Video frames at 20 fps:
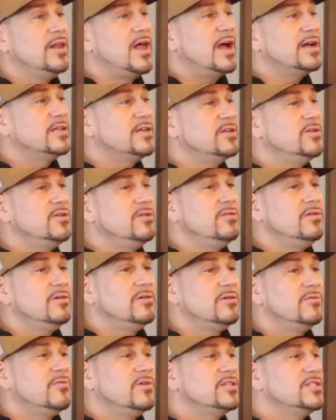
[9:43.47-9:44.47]
like to do?
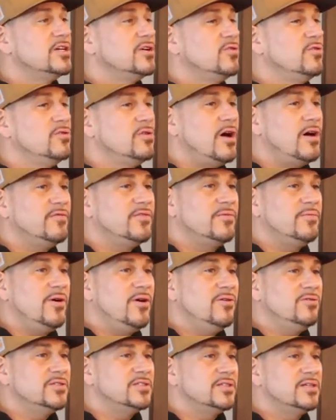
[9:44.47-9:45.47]
When's it cool off the
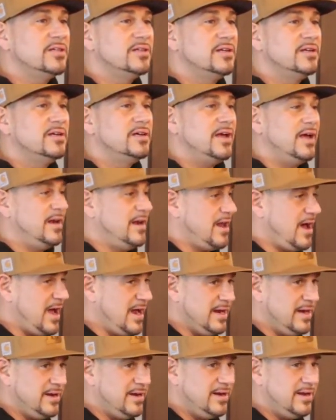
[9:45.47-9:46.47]
most? At
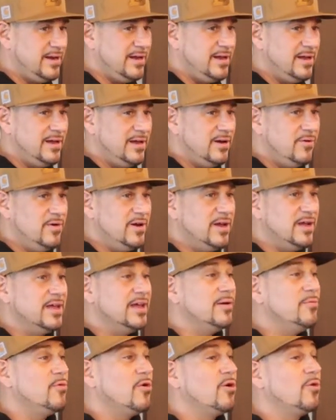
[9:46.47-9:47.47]
night. we can
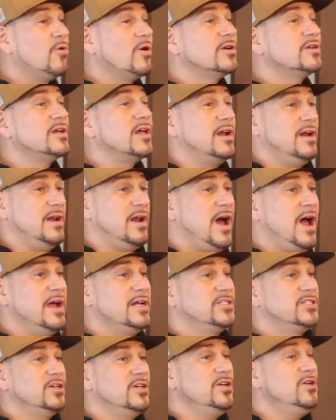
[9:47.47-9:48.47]
get more work done at
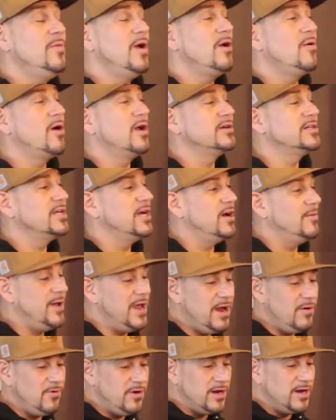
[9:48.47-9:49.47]
night. So you may want to tell them,
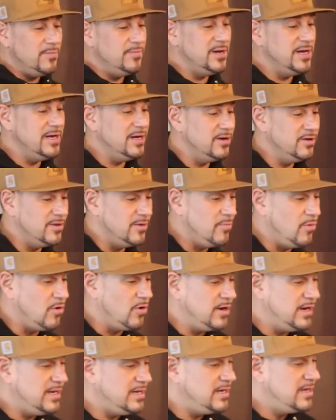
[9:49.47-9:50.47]
hey, we're going to be here in the
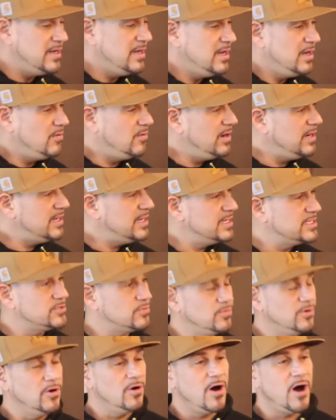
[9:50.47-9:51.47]
morning. When it
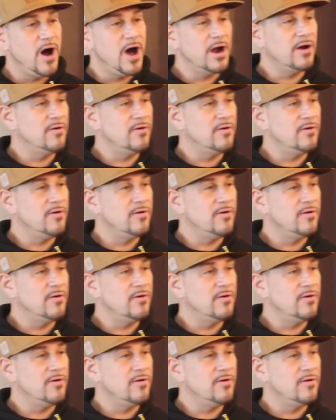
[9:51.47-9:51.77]
gets real hot